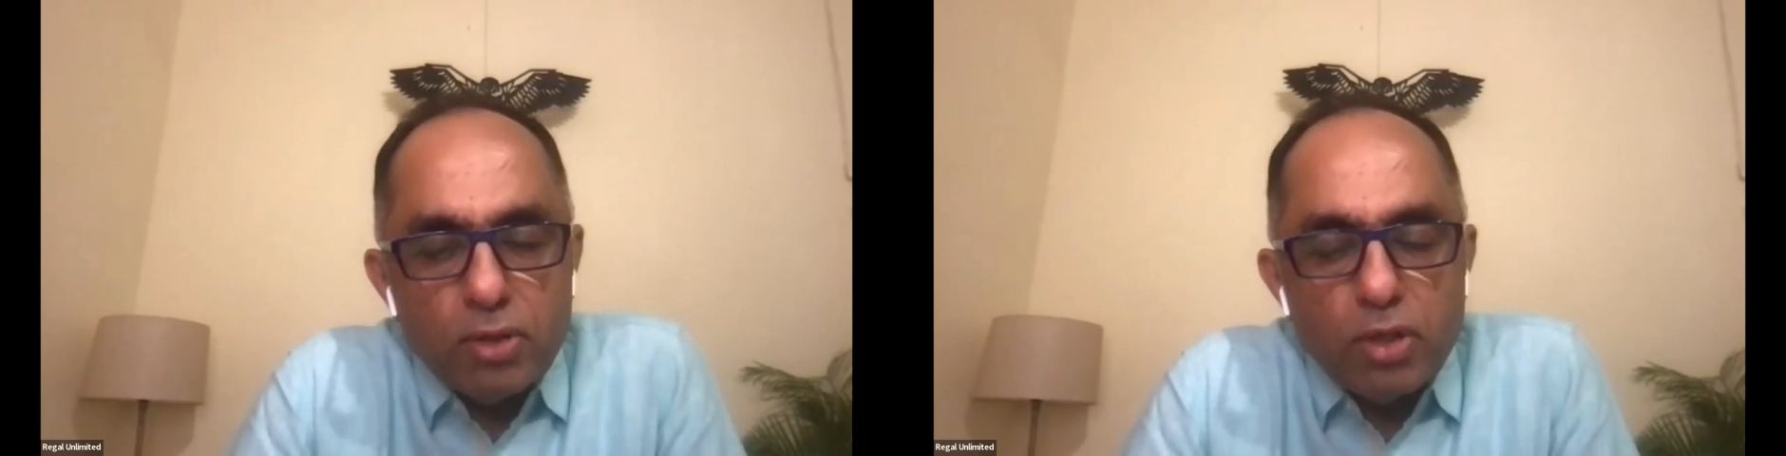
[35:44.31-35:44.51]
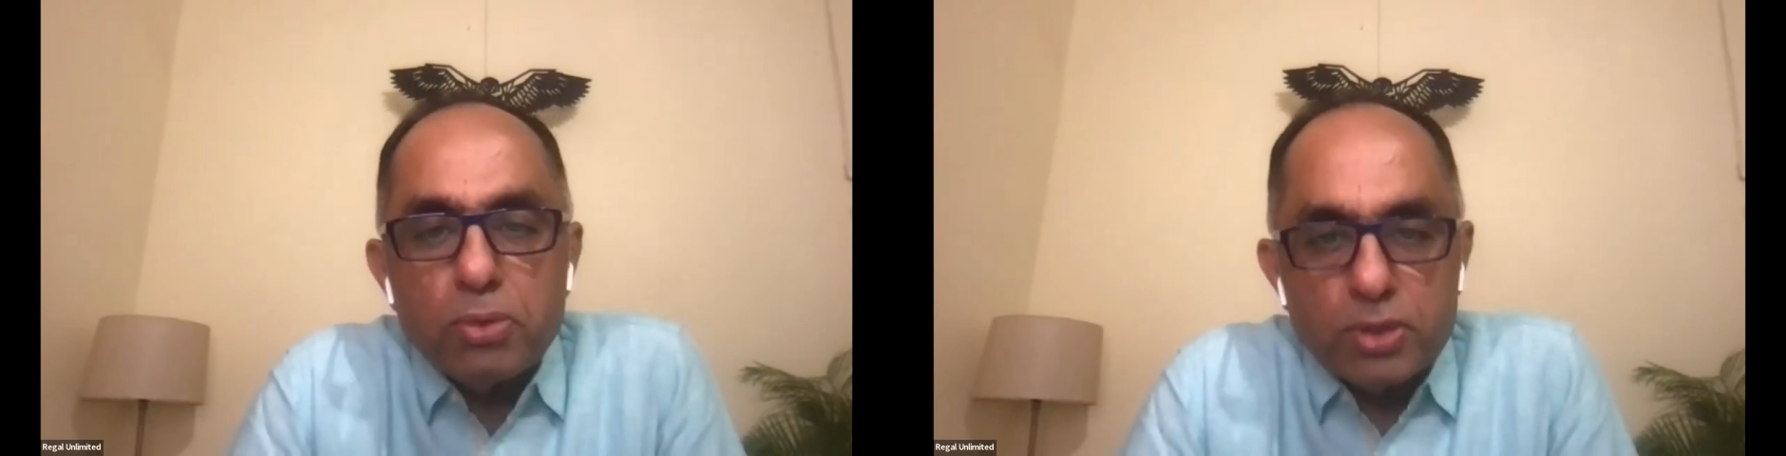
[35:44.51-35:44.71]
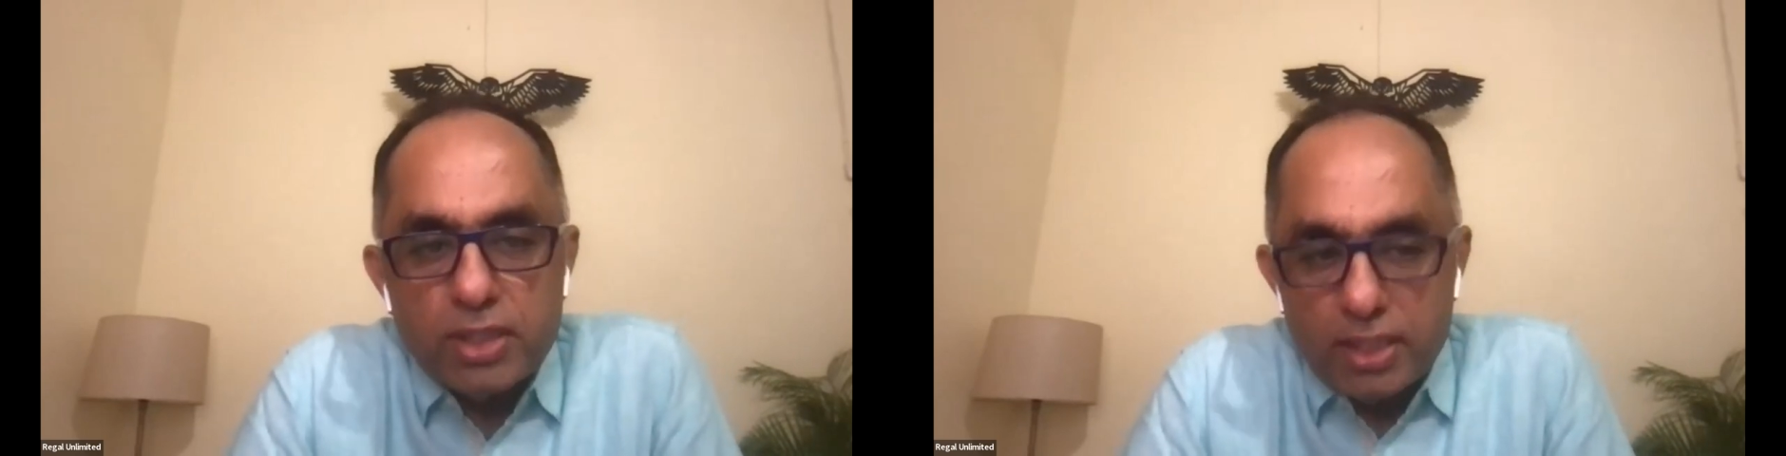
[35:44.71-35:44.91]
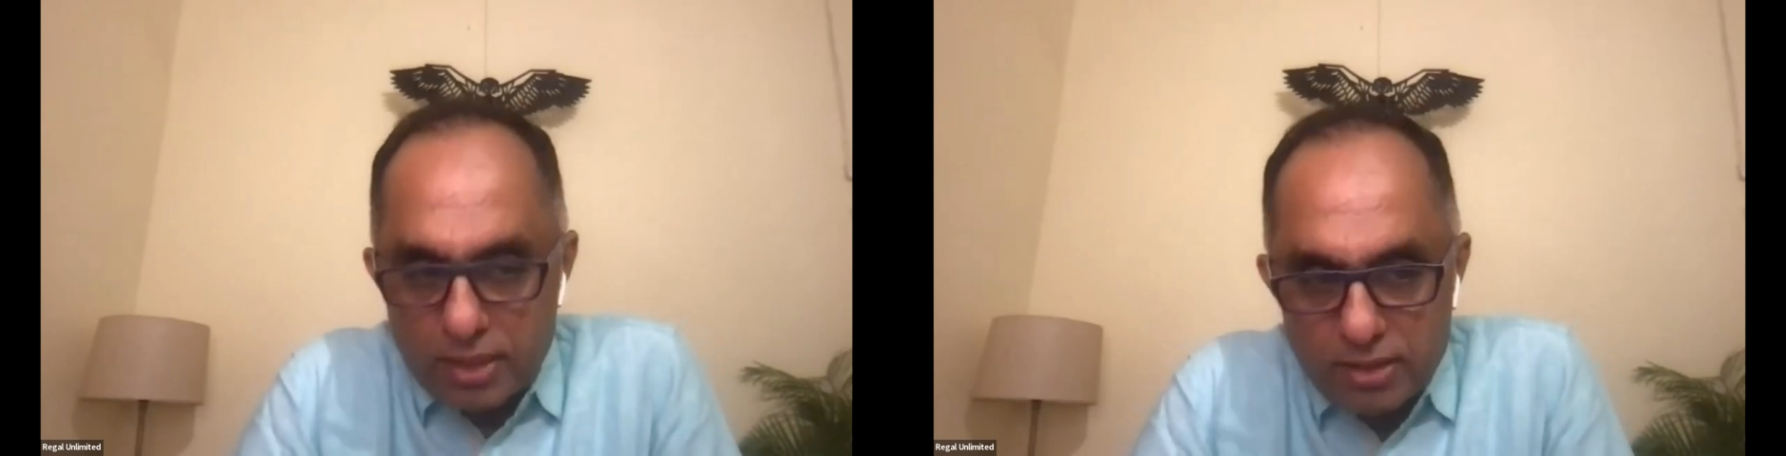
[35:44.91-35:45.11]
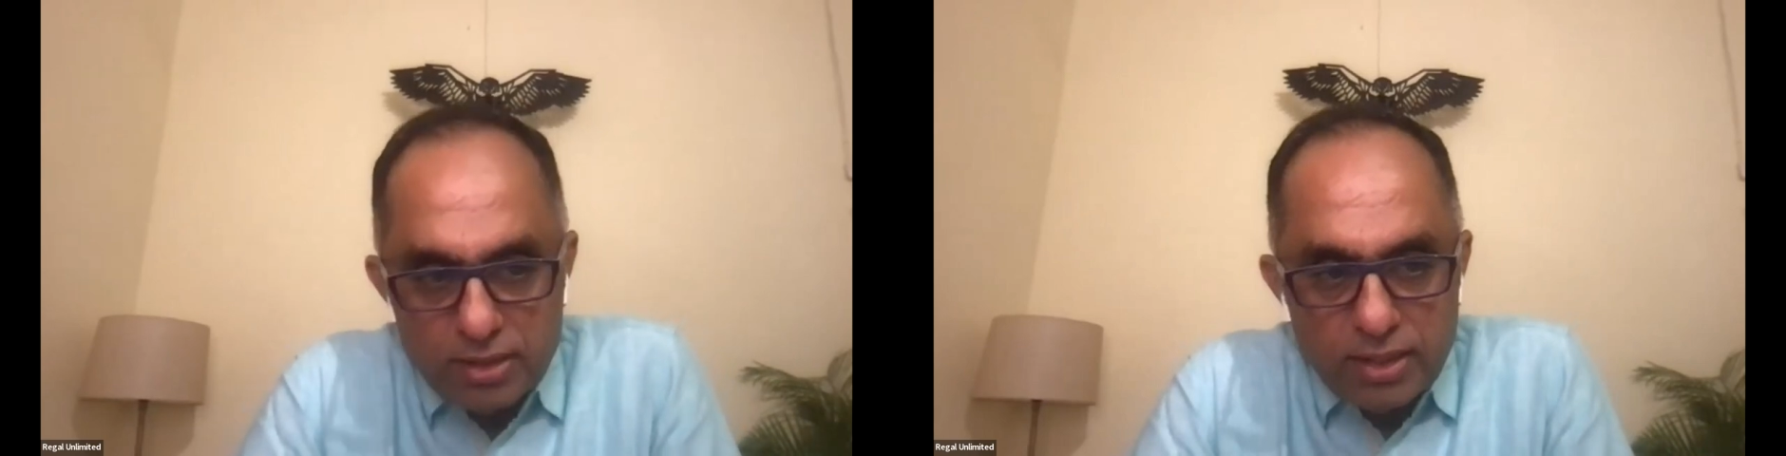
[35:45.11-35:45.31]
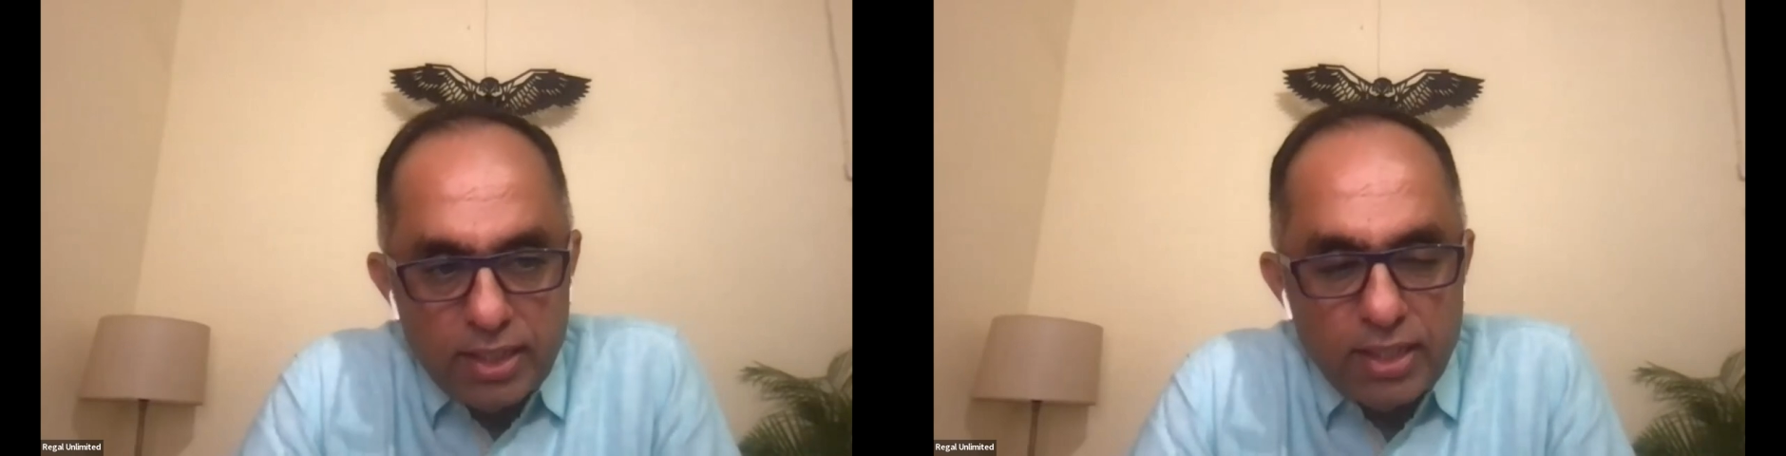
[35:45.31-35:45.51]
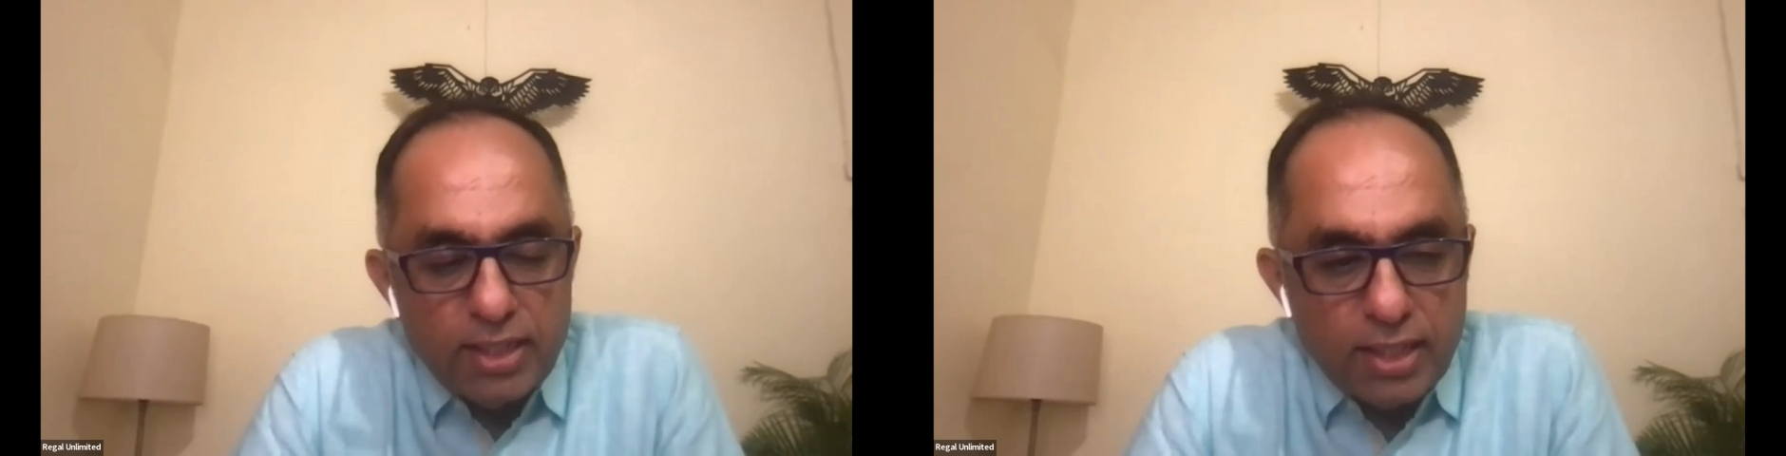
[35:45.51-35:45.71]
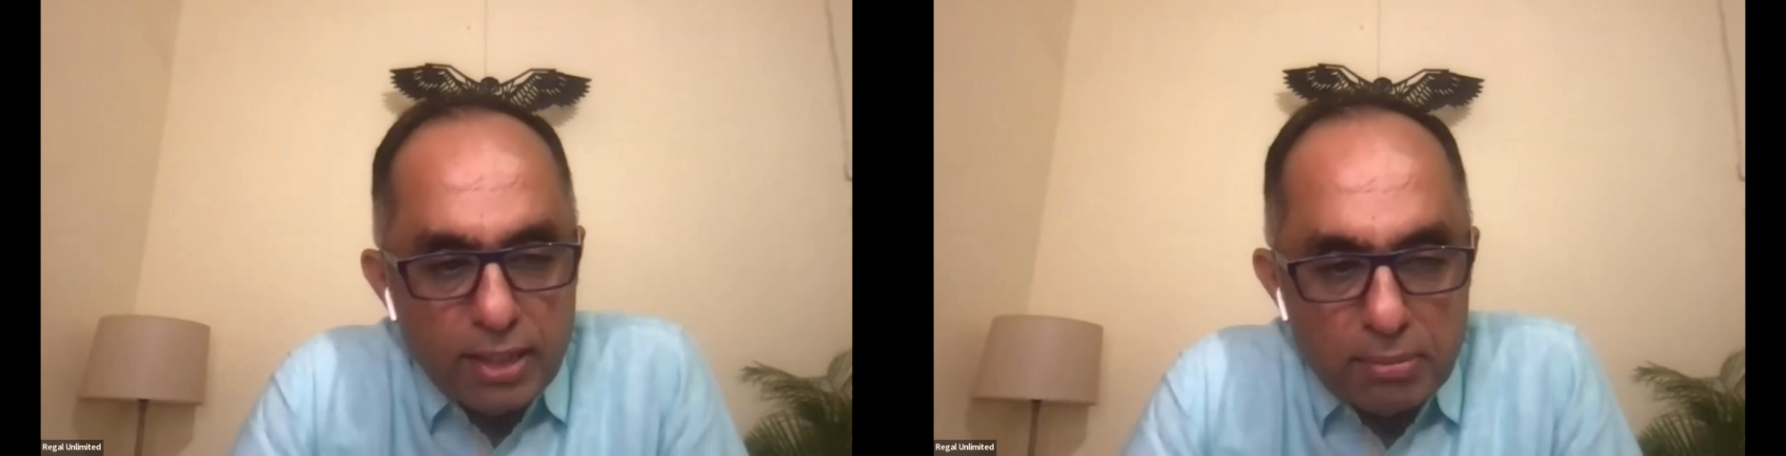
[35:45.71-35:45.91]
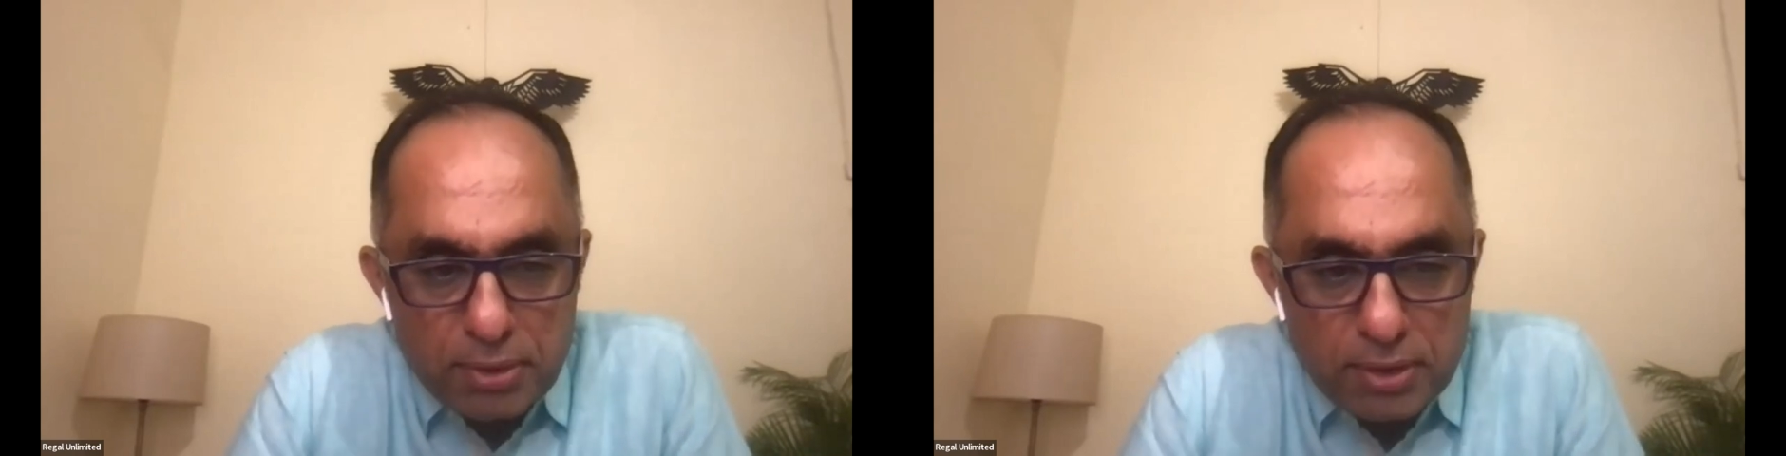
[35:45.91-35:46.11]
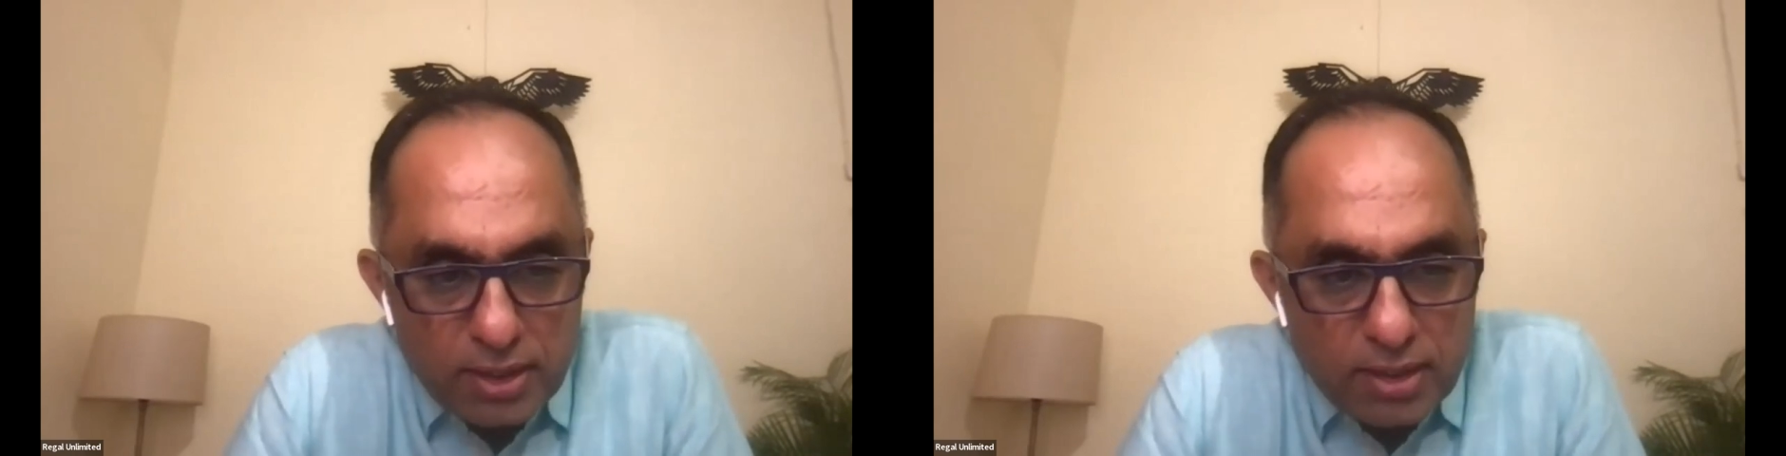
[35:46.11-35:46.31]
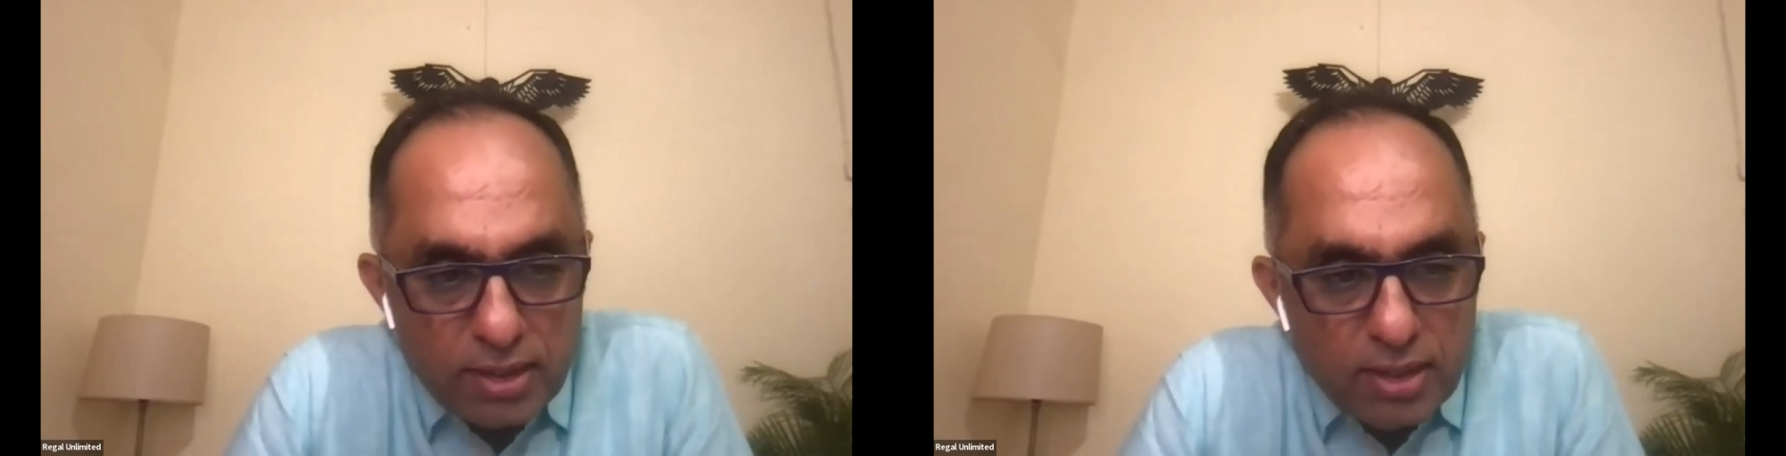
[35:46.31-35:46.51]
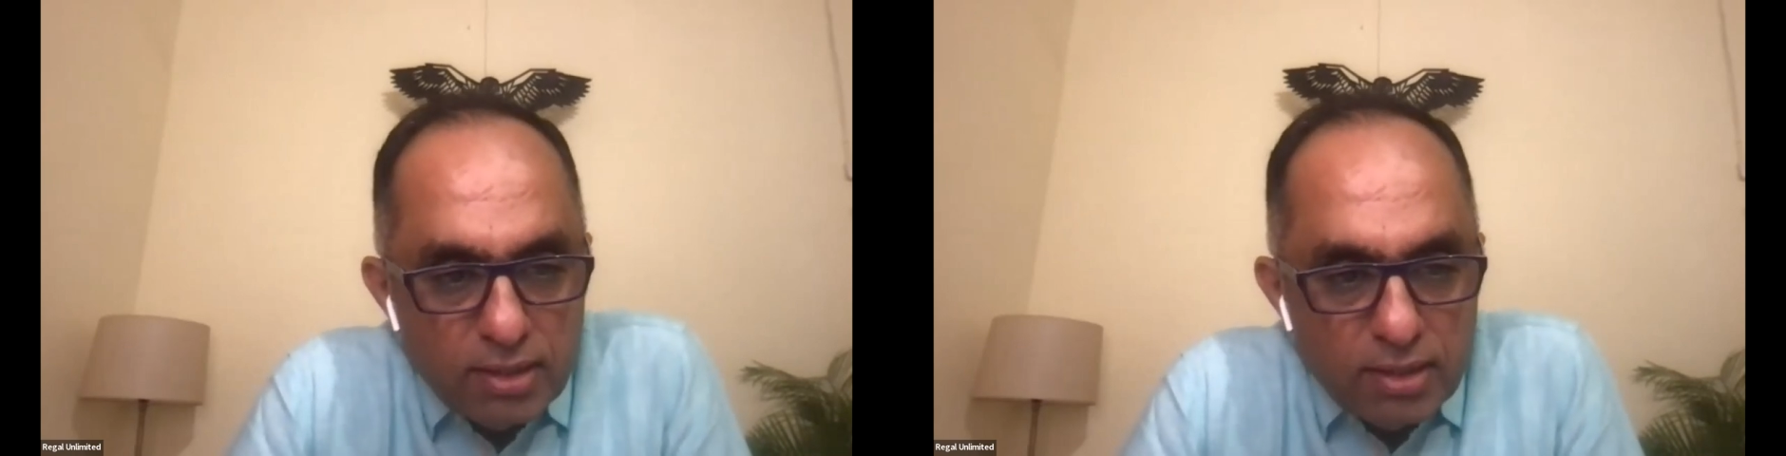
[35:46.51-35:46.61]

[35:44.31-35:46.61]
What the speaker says: almost there, 80-90%.